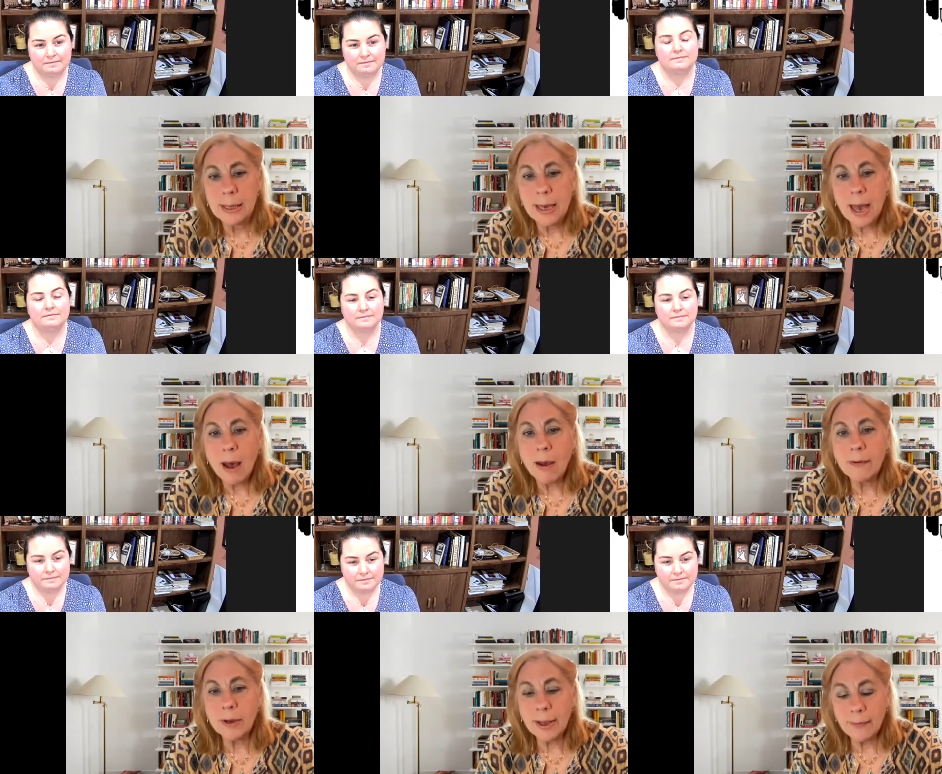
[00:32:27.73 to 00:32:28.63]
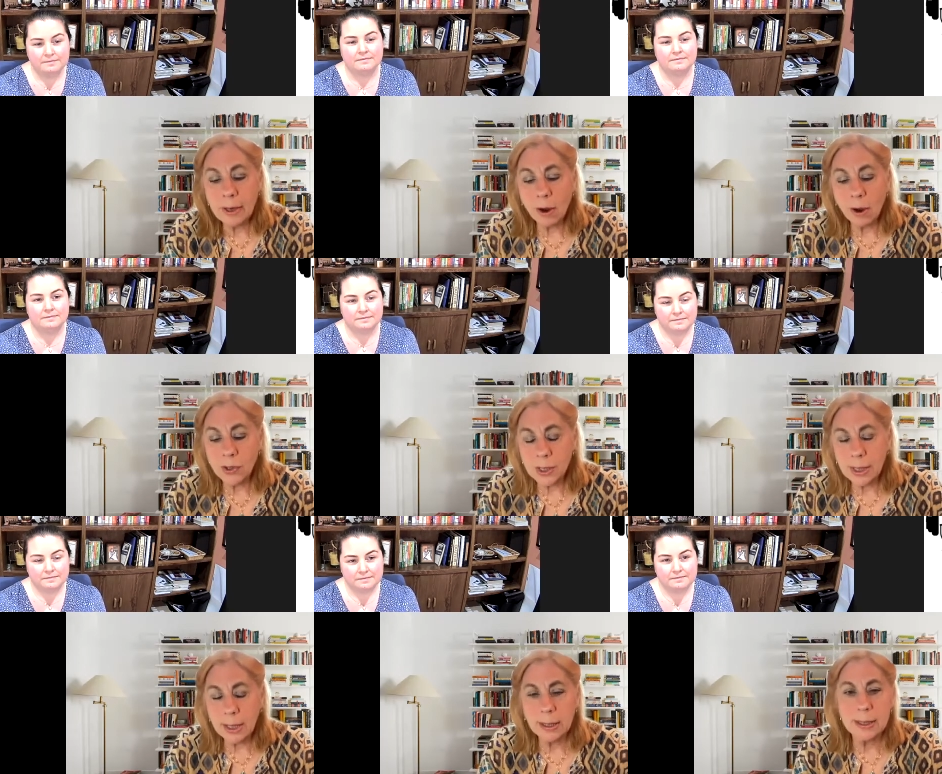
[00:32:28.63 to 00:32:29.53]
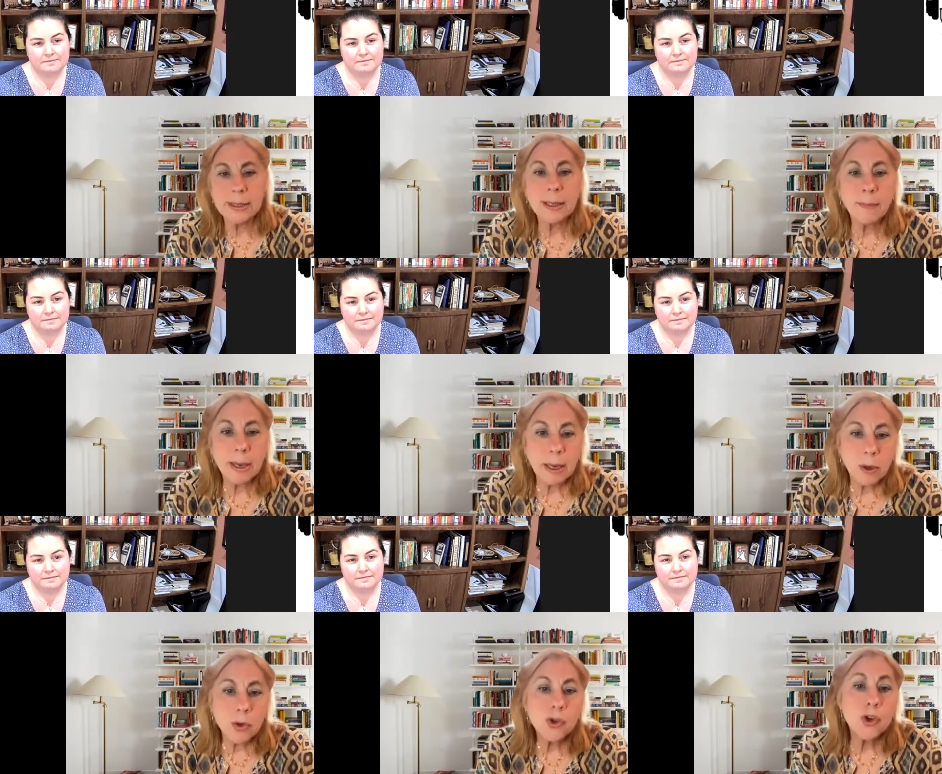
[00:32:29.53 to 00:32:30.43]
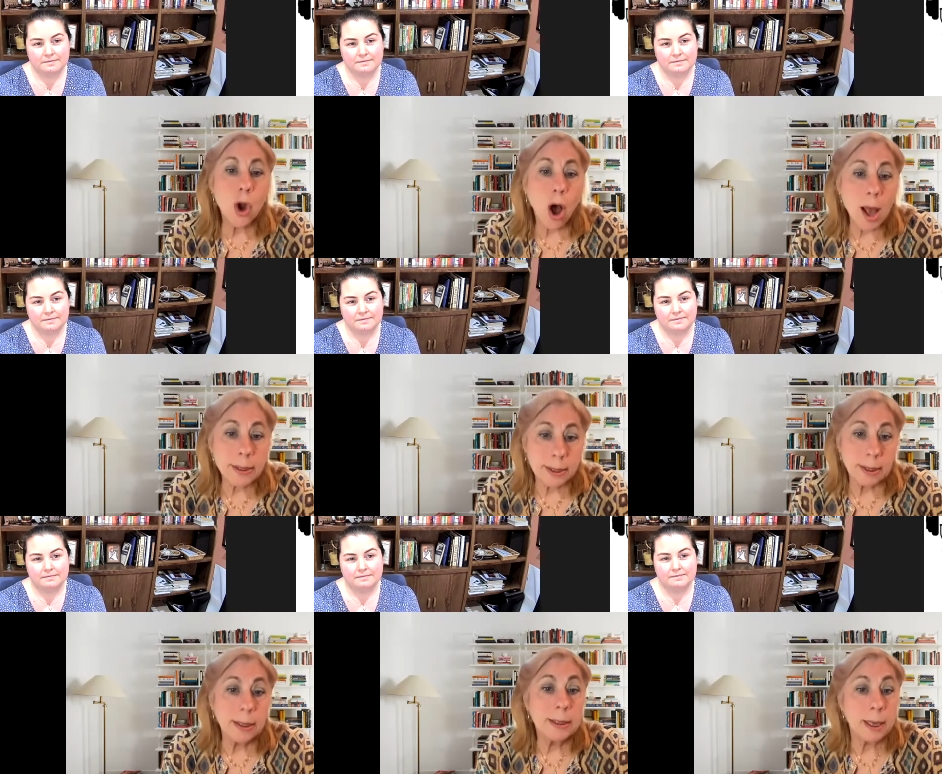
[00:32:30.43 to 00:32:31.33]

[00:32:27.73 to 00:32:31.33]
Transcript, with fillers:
Speaker 1: However, giving arginine to somebody whose NOS is